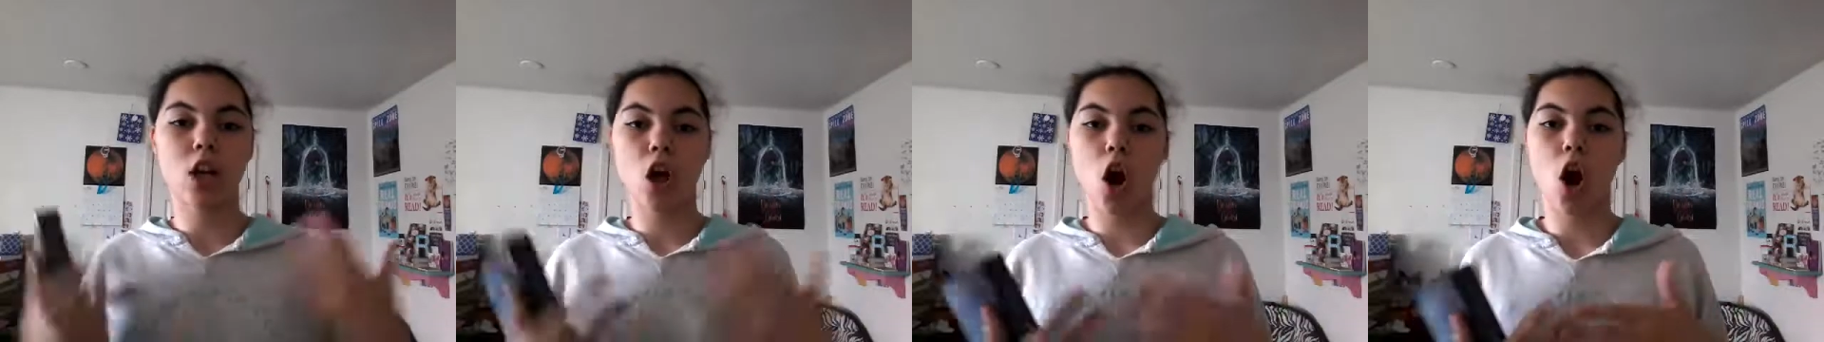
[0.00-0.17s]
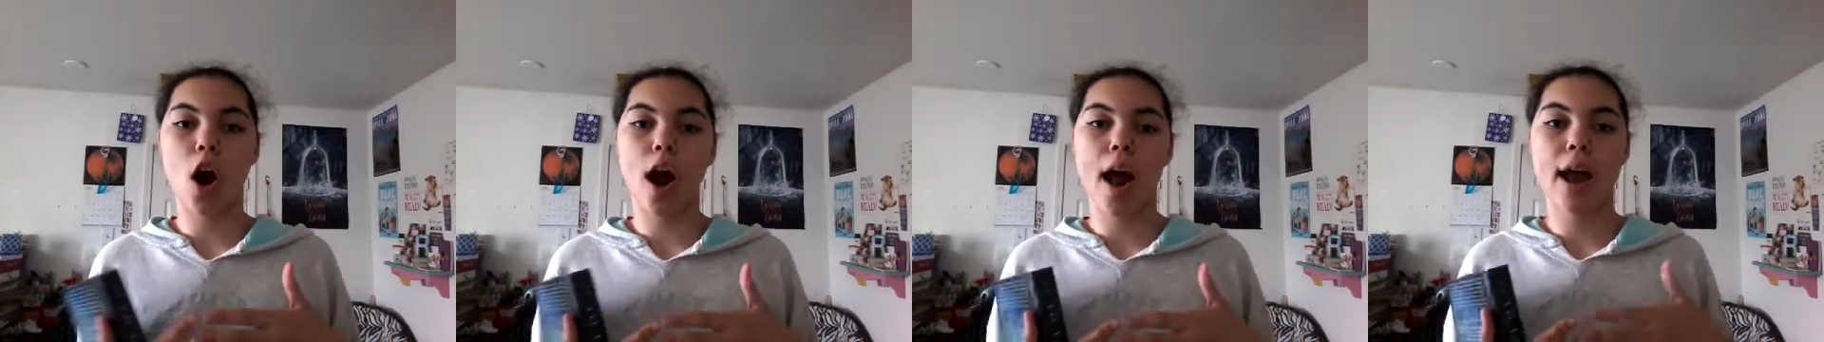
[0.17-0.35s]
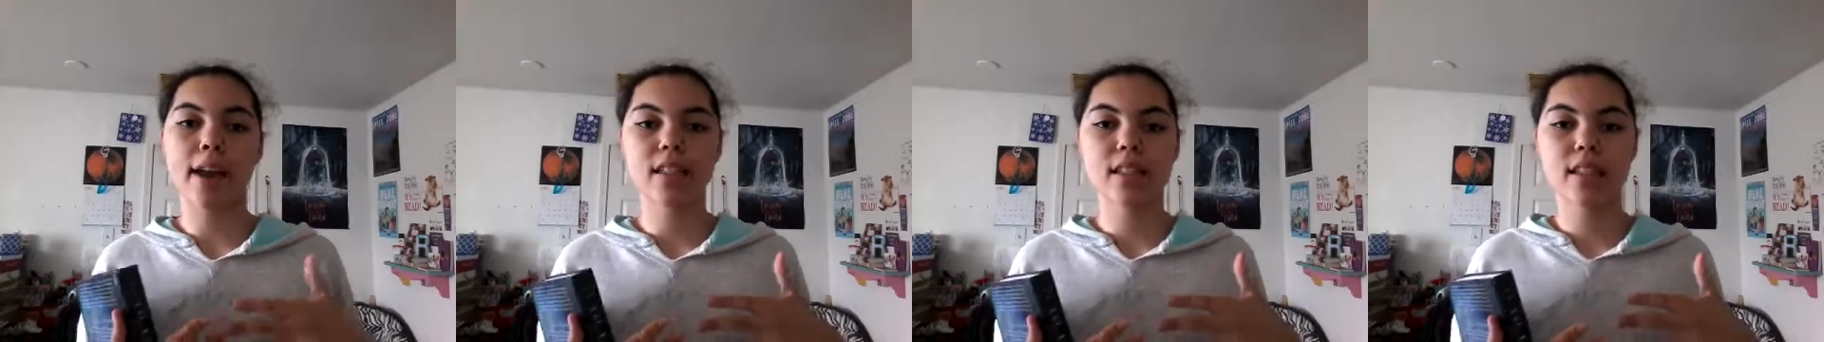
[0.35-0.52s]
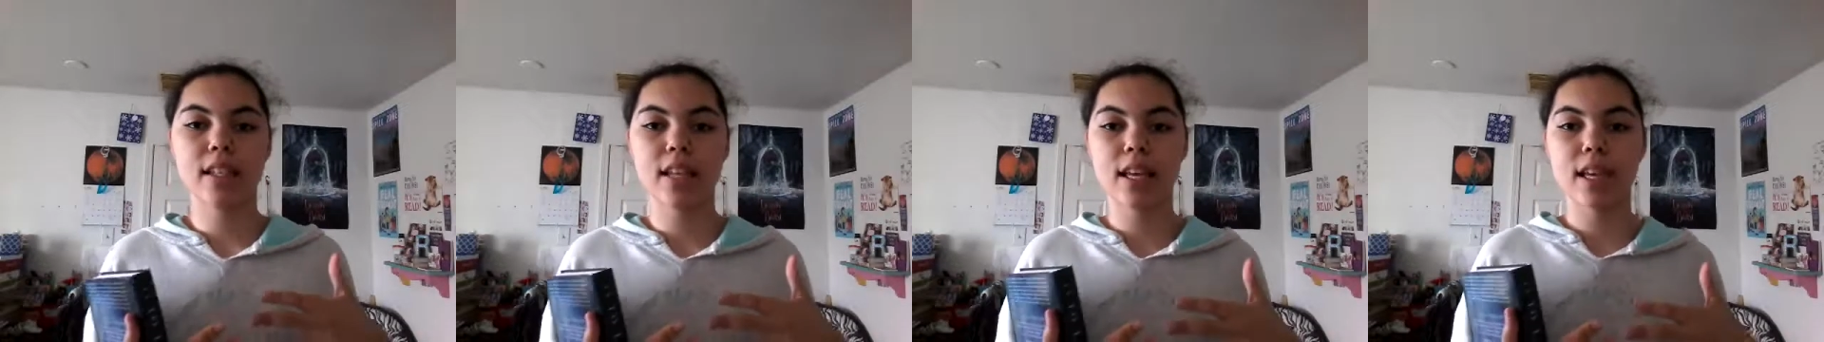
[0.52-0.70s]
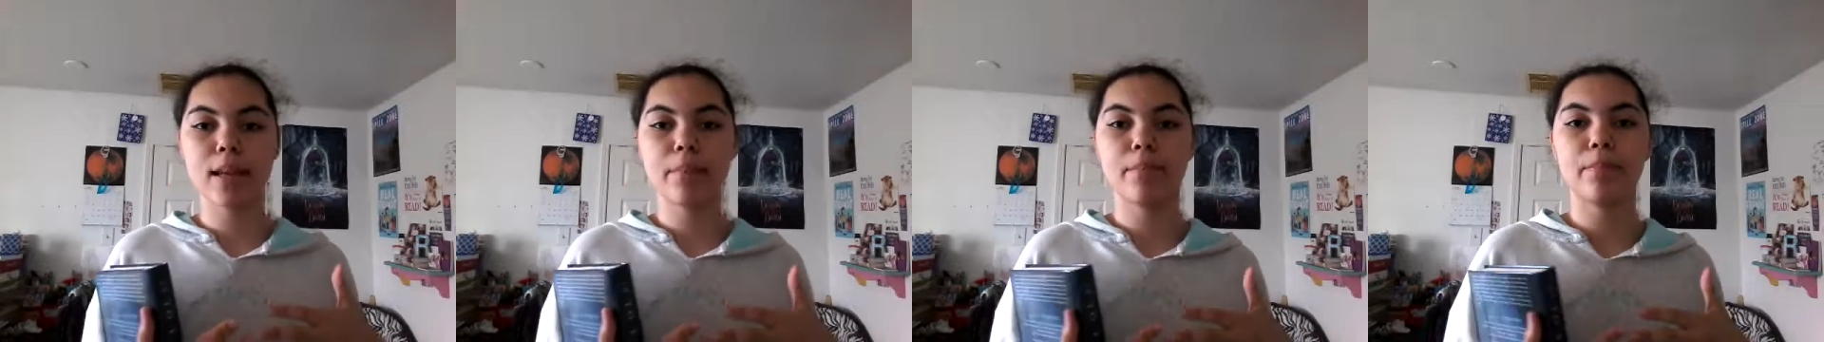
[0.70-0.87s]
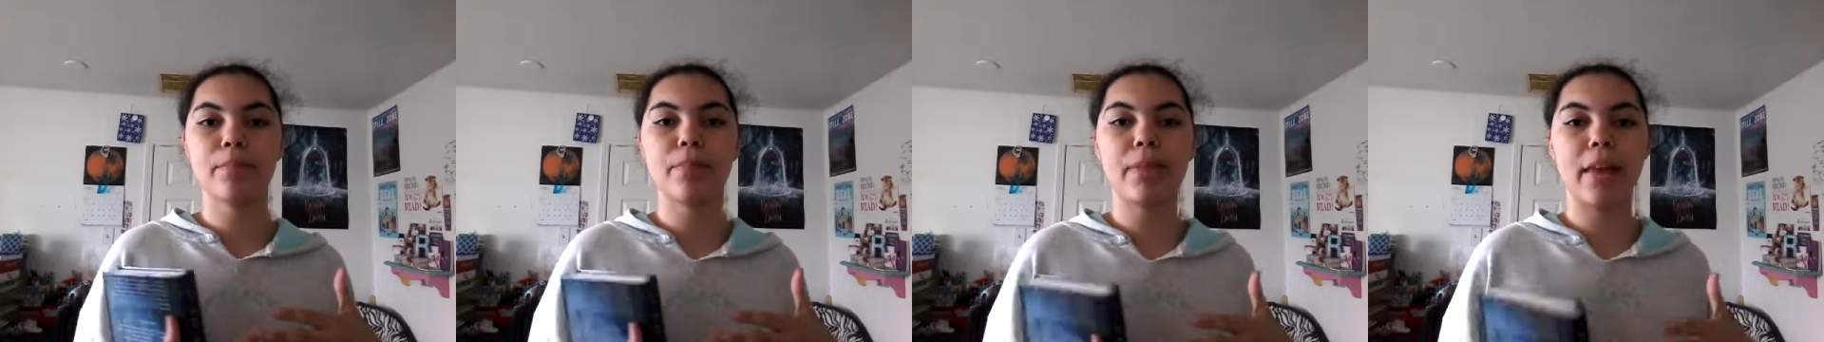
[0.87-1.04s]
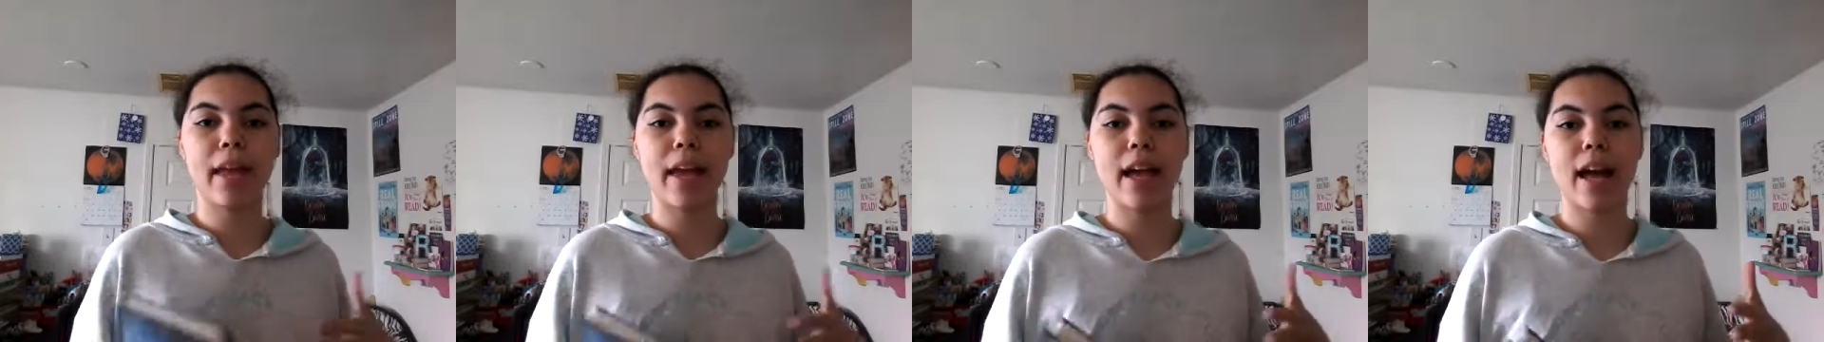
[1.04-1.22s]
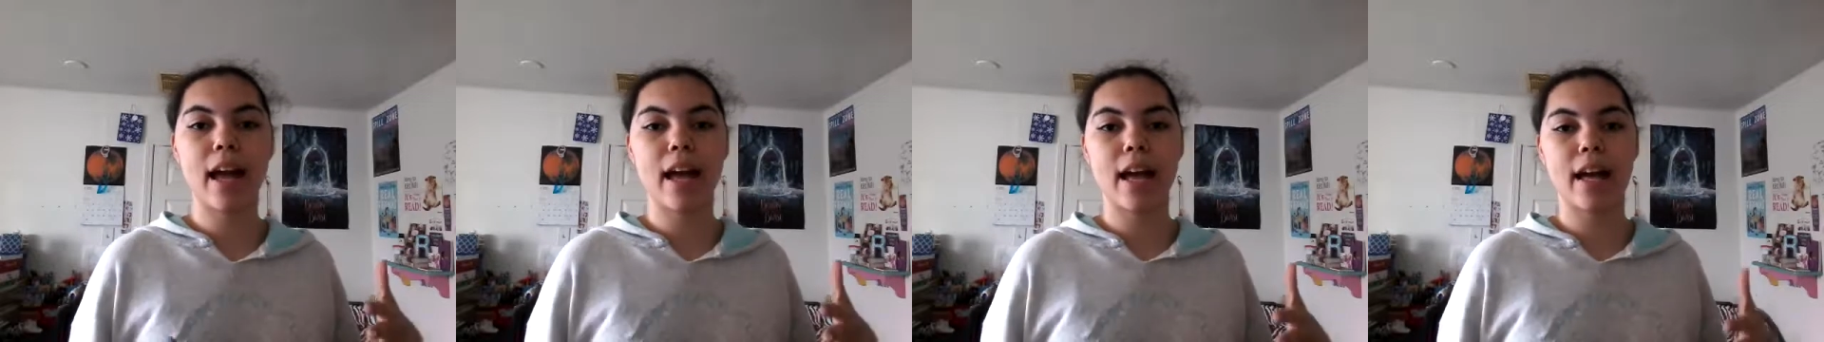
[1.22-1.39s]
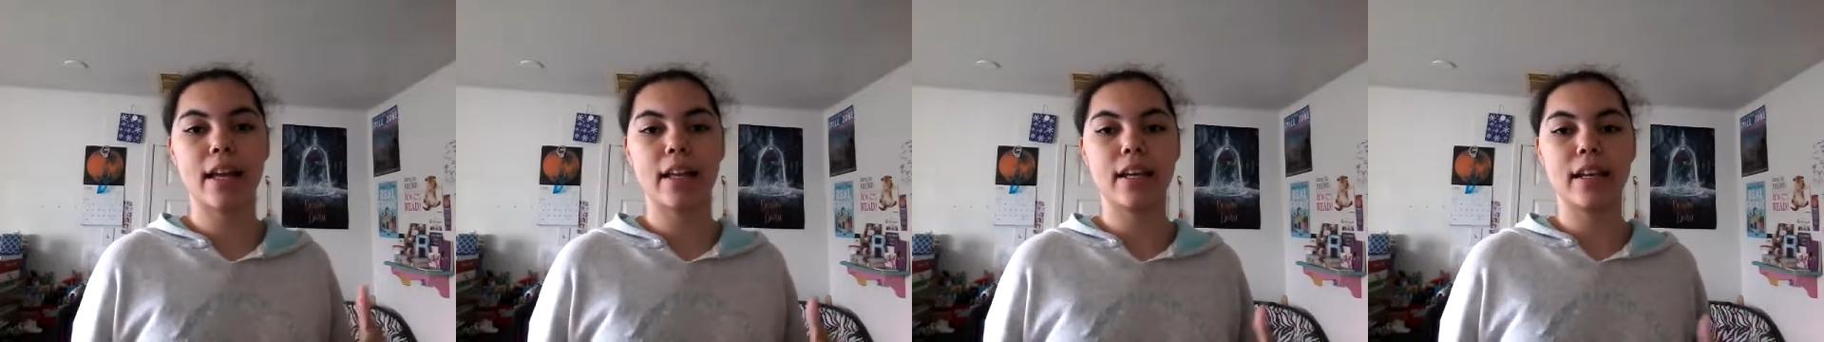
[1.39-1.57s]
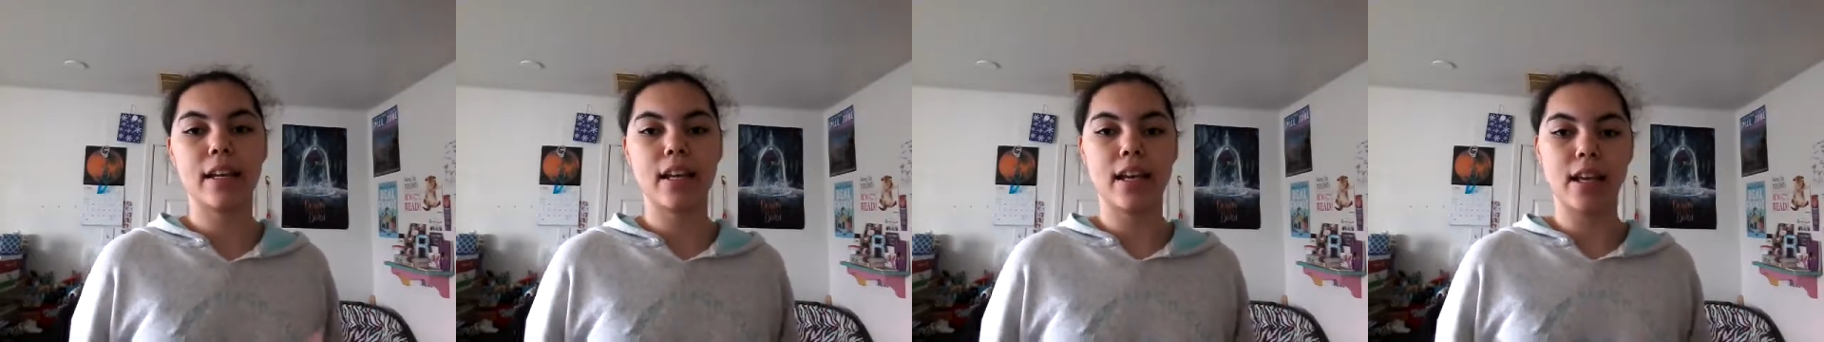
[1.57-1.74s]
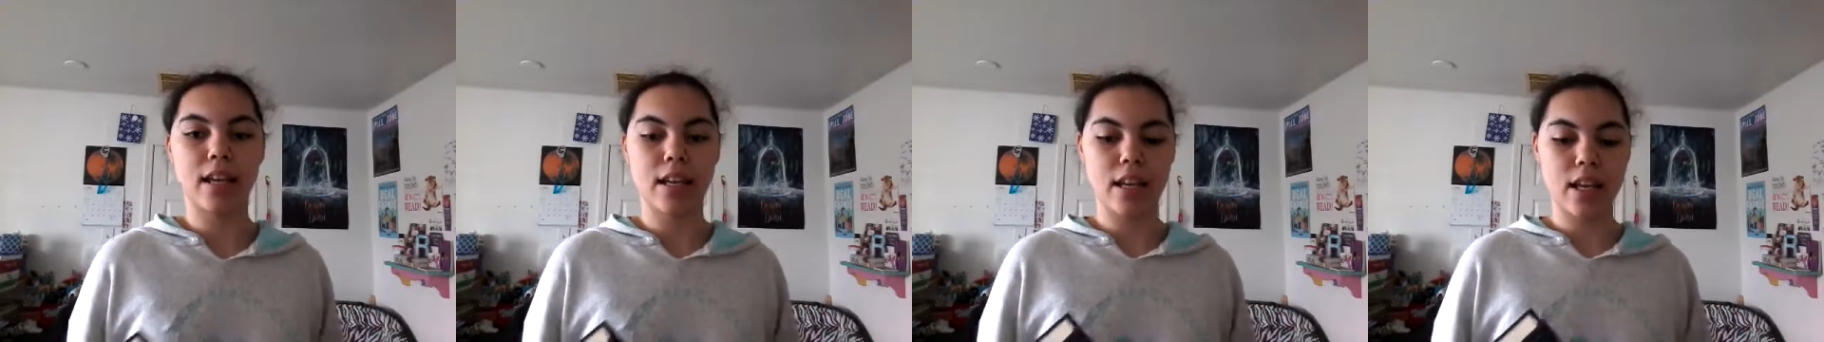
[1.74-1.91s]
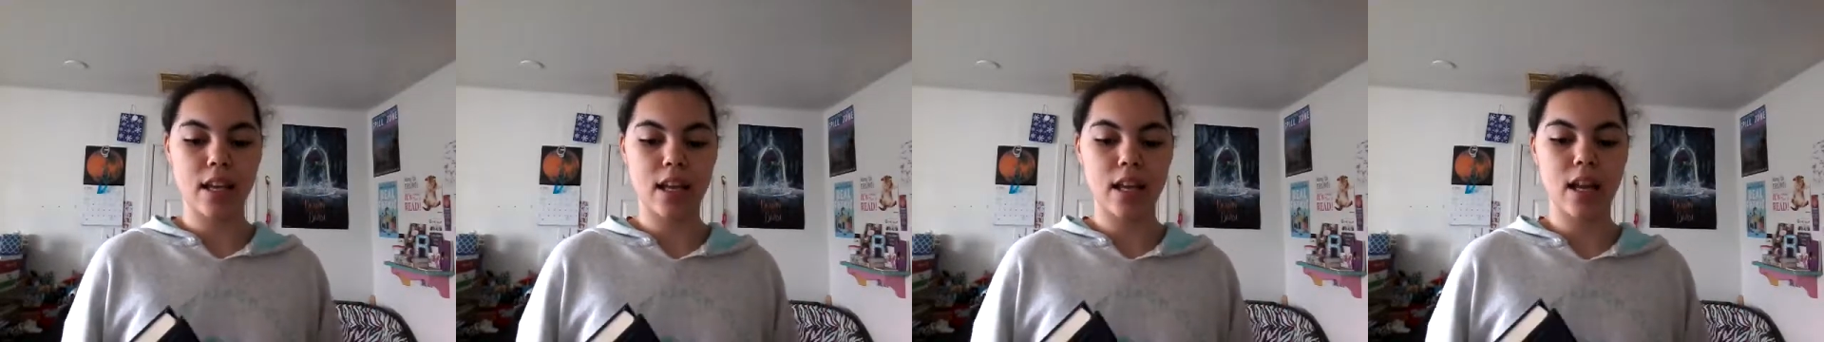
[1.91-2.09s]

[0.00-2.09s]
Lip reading: car accident, and